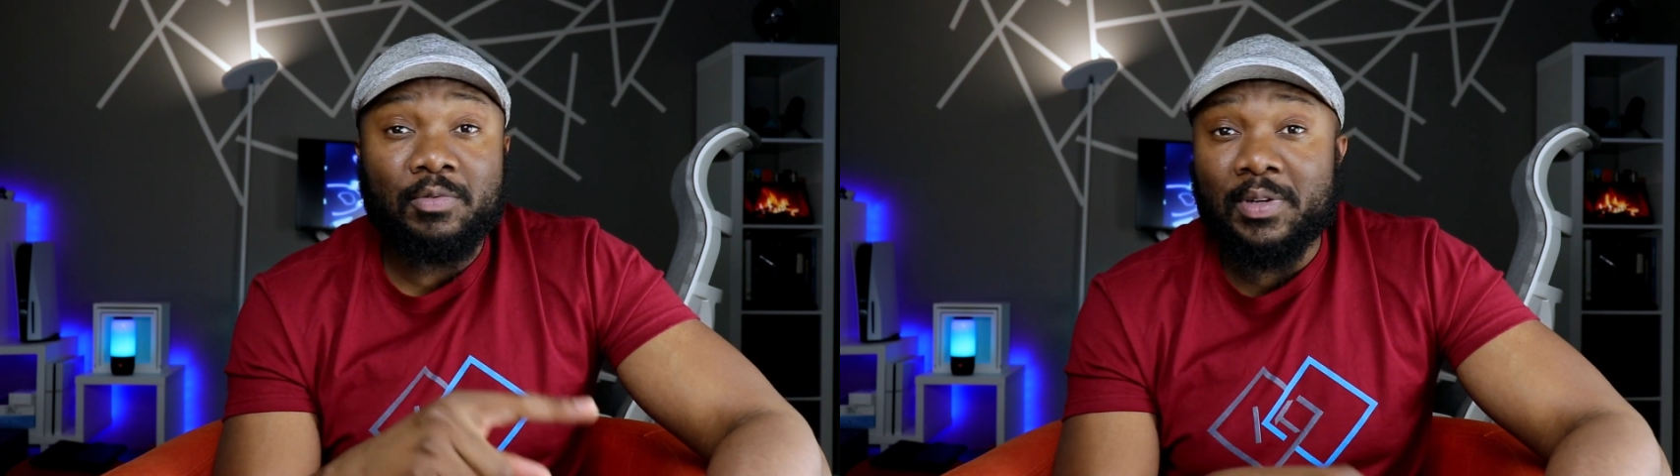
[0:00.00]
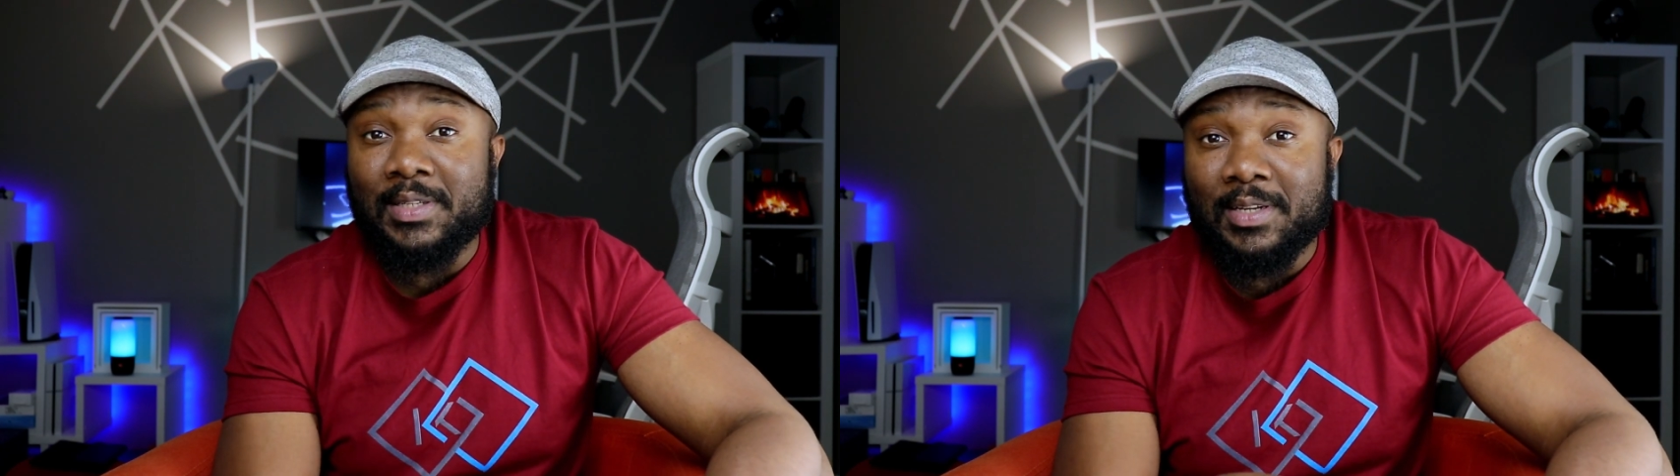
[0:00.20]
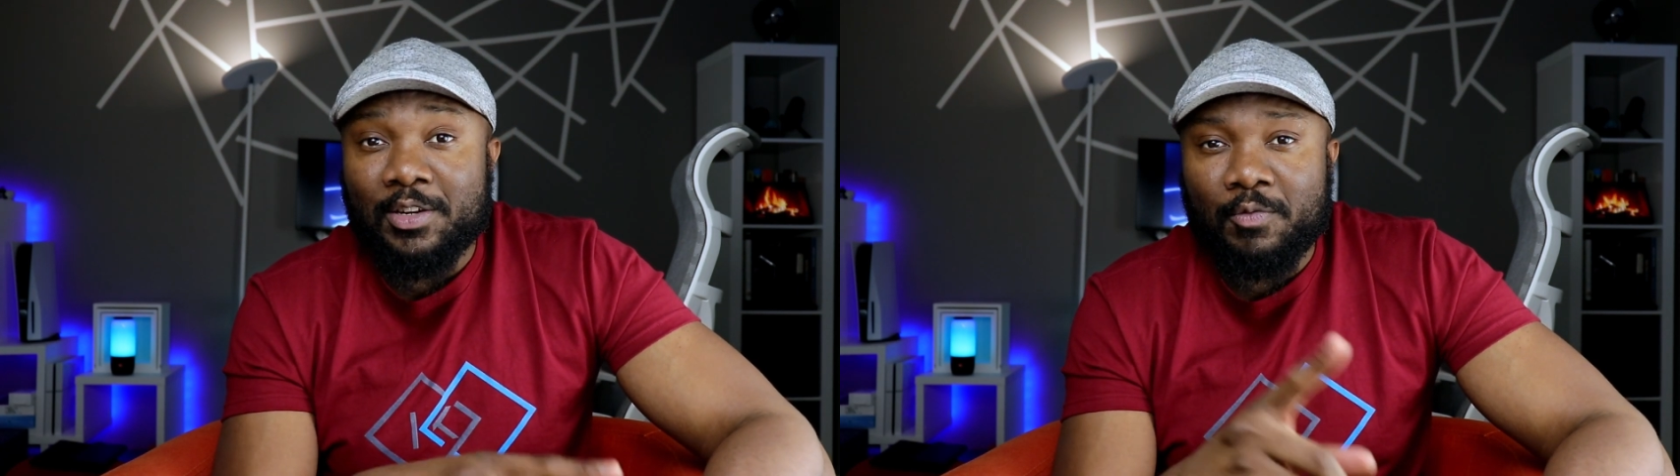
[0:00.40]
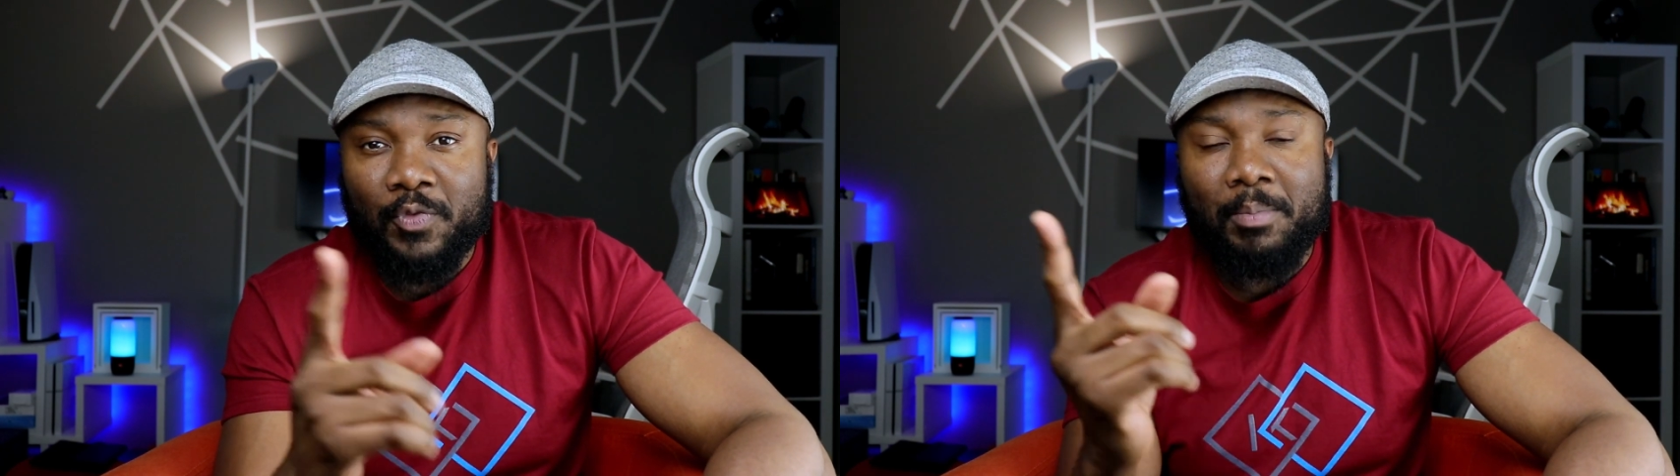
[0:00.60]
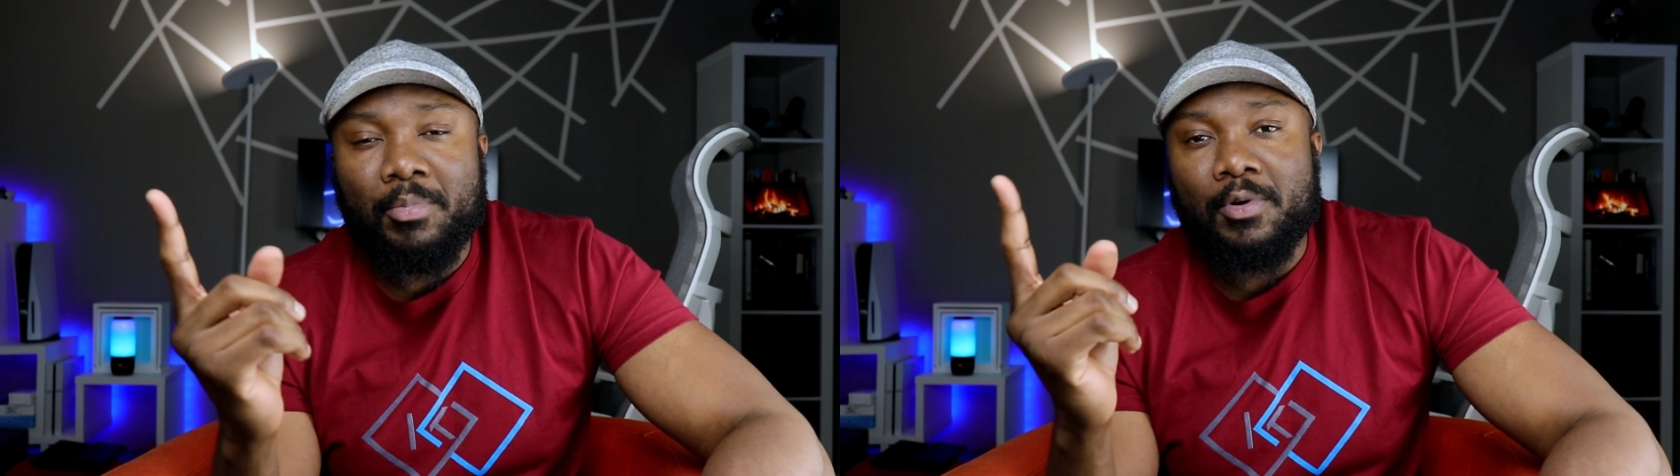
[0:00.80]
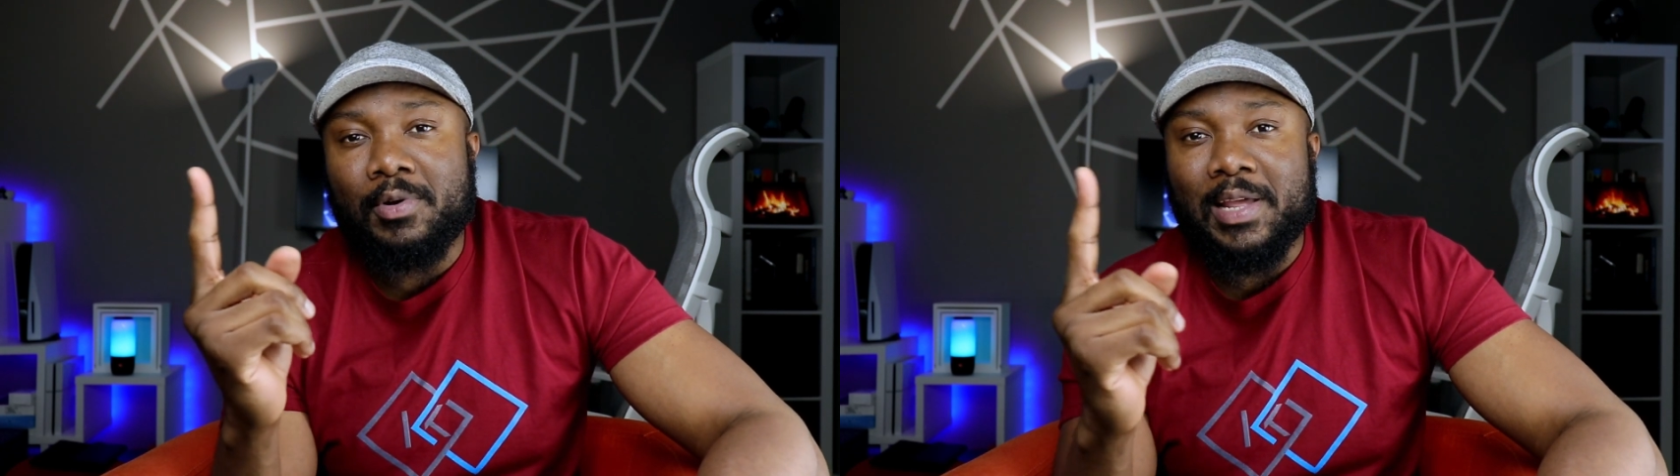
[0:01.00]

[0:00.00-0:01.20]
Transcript: to release in November,